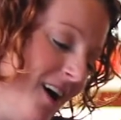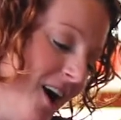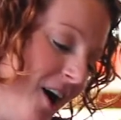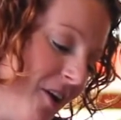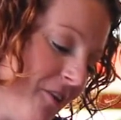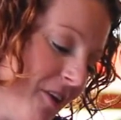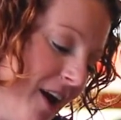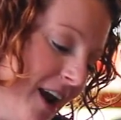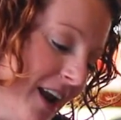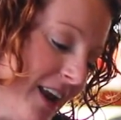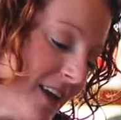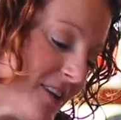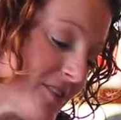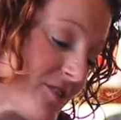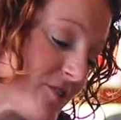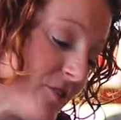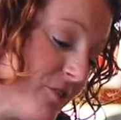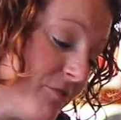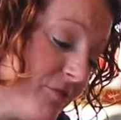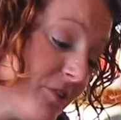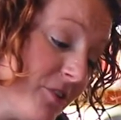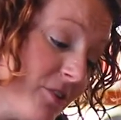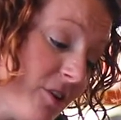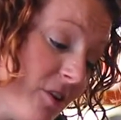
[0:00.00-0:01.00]
Alrighty, so
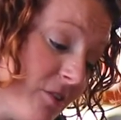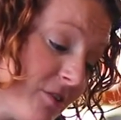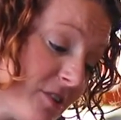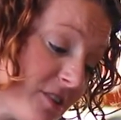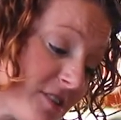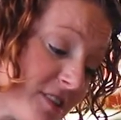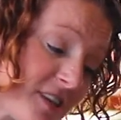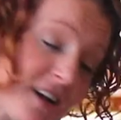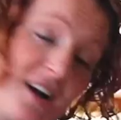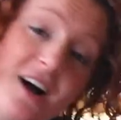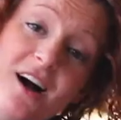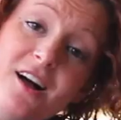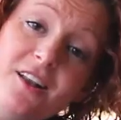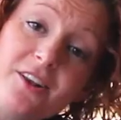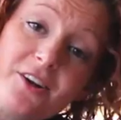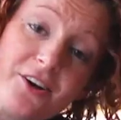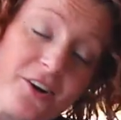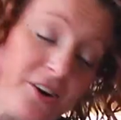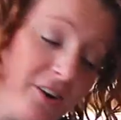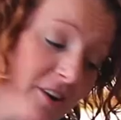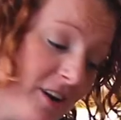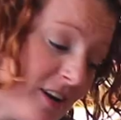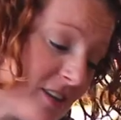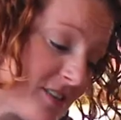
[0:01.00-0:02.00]
if you notice the
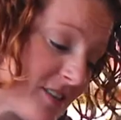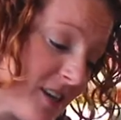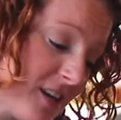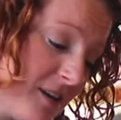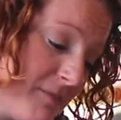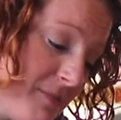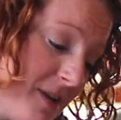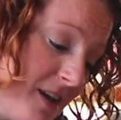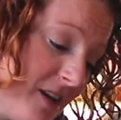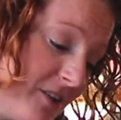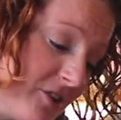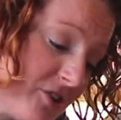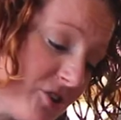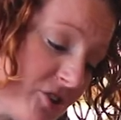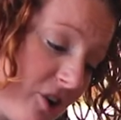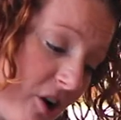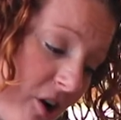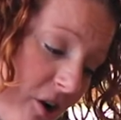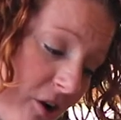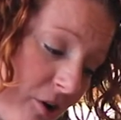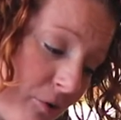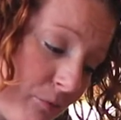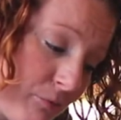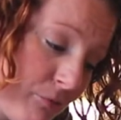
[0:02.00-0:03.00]
color, it's gonna be a
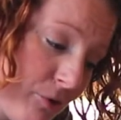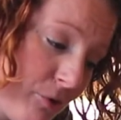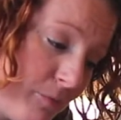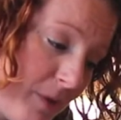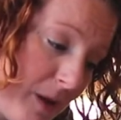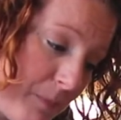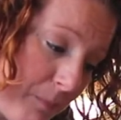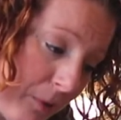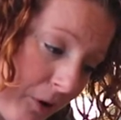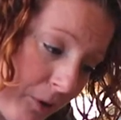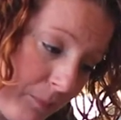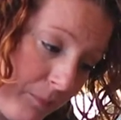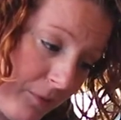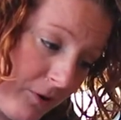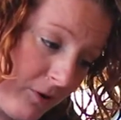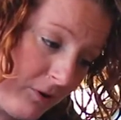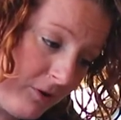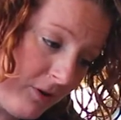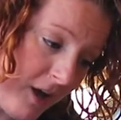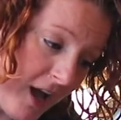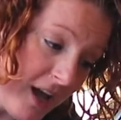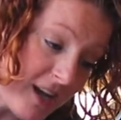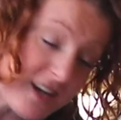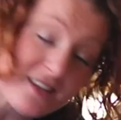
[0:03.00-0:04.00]
dark ruby
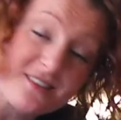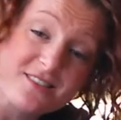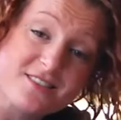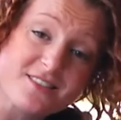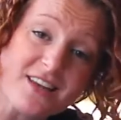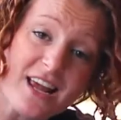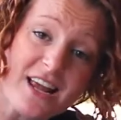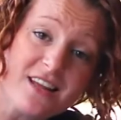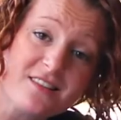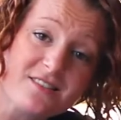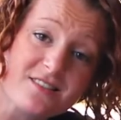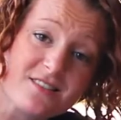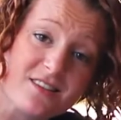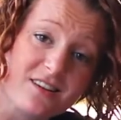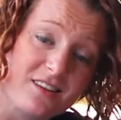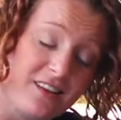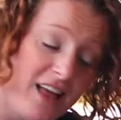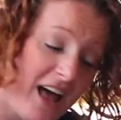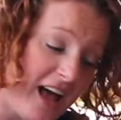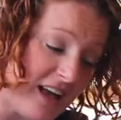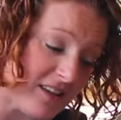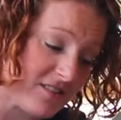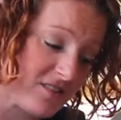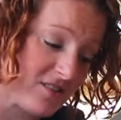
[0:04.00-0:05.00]
purple and it stains the
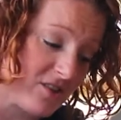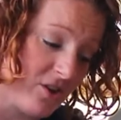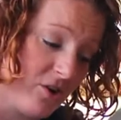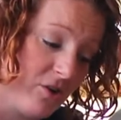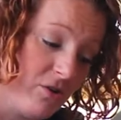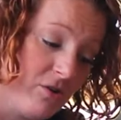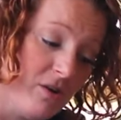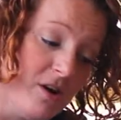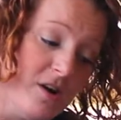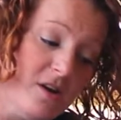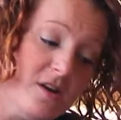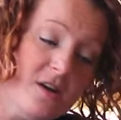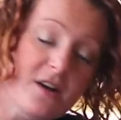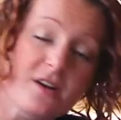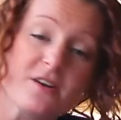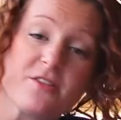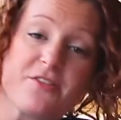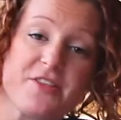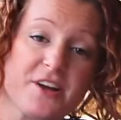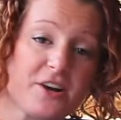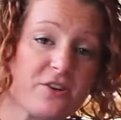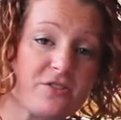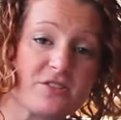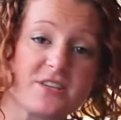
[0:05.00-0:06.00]
glass. So
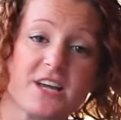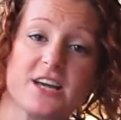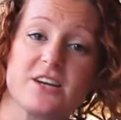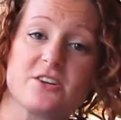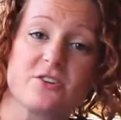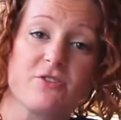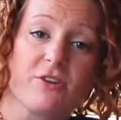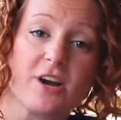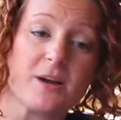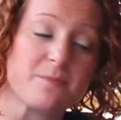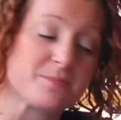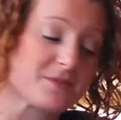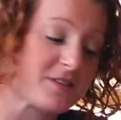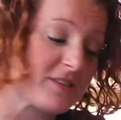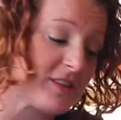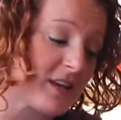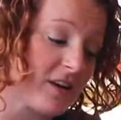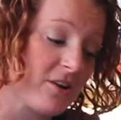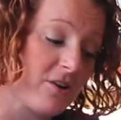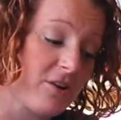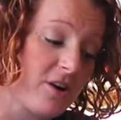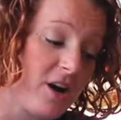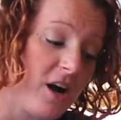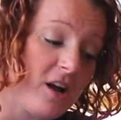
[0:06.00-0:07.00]
thicker skinned grapes,
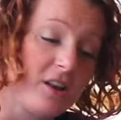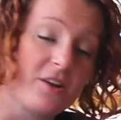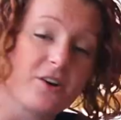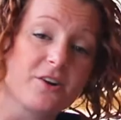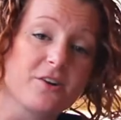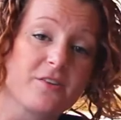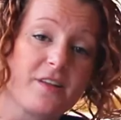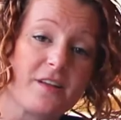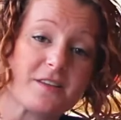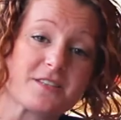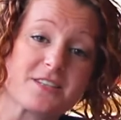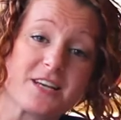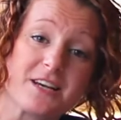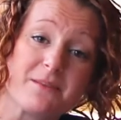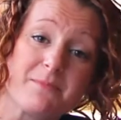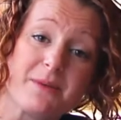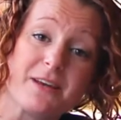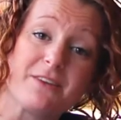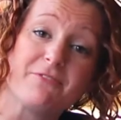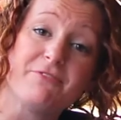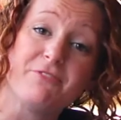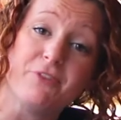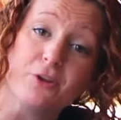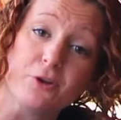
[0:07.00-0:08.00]
thicker color, that's gonna
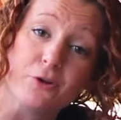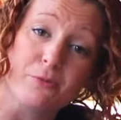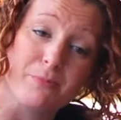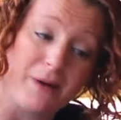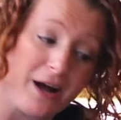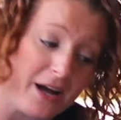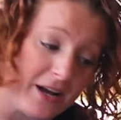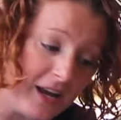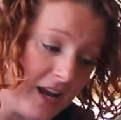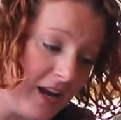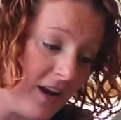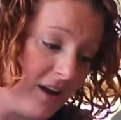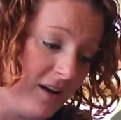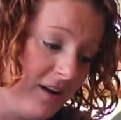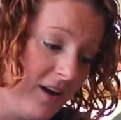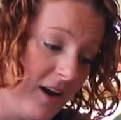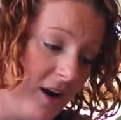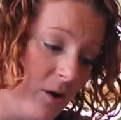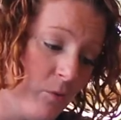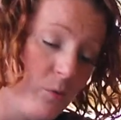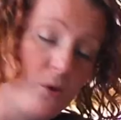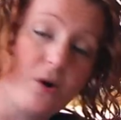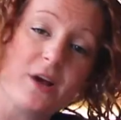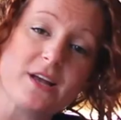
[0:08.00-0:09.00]
mean fuller body.
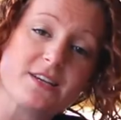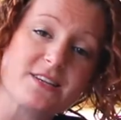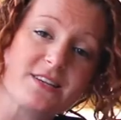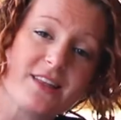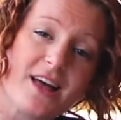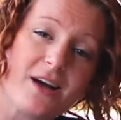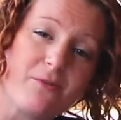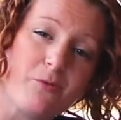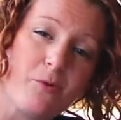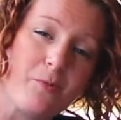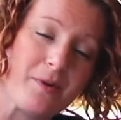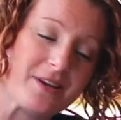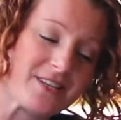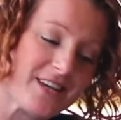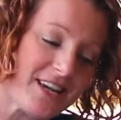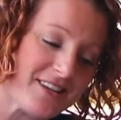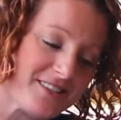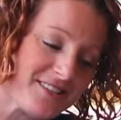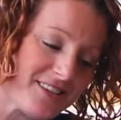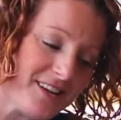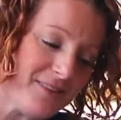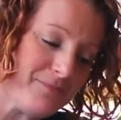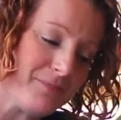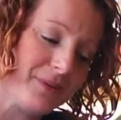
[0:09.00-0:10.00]
Uh, we'll get to that when we
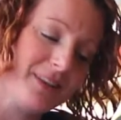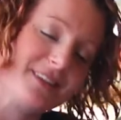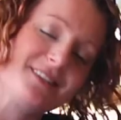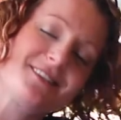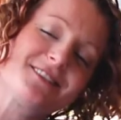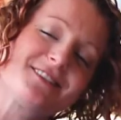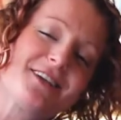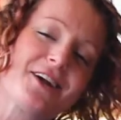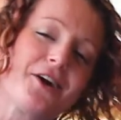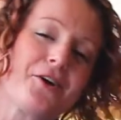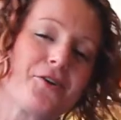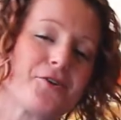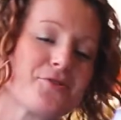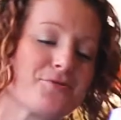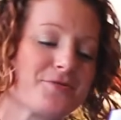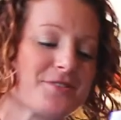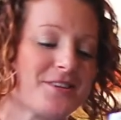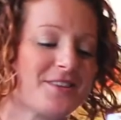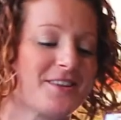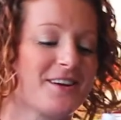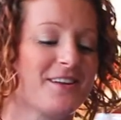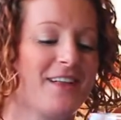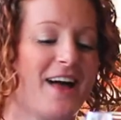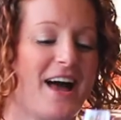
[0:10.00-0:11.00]
taste it, but let's stick our nose
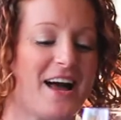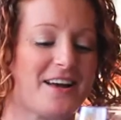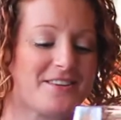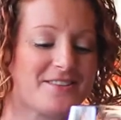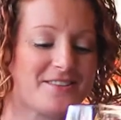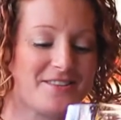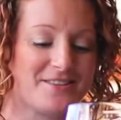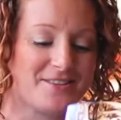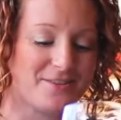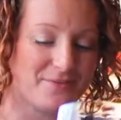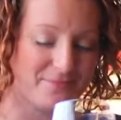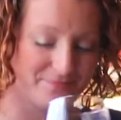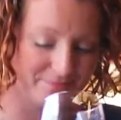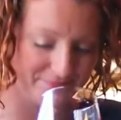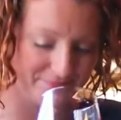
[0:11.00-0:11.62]
in the glass.